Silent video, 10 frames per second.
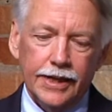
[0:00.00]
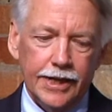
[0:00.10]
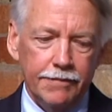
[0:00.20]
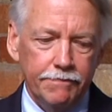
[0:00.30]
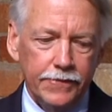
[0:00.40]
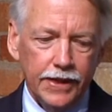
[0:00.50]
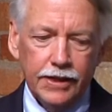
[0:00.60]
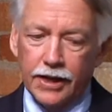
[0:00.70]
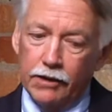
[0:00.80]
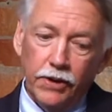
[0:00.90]
Um,
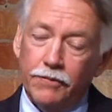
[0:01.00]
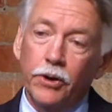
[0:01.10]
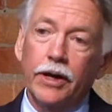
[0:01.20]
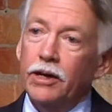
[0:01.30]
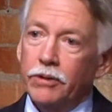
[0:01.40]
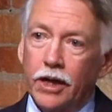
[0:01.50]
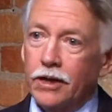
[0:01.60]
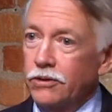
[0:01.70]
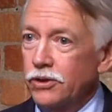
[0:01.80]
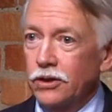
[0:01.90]
and we have no idea what
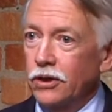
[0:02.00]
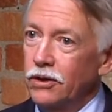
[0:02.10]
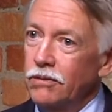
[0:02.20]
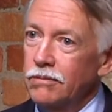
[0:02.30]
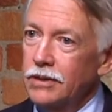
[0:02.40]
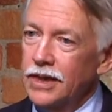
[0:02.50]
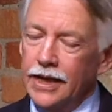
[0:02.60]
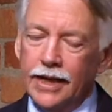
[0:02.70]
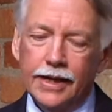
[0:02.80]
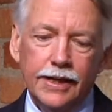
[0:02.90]
Congress is going to do.
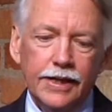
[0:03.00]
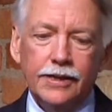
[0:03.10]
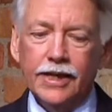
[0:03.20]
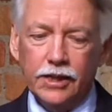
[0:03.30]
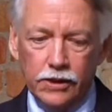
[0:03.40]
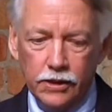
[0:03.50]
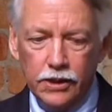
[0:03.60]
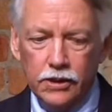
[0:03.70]
Uh, they, could,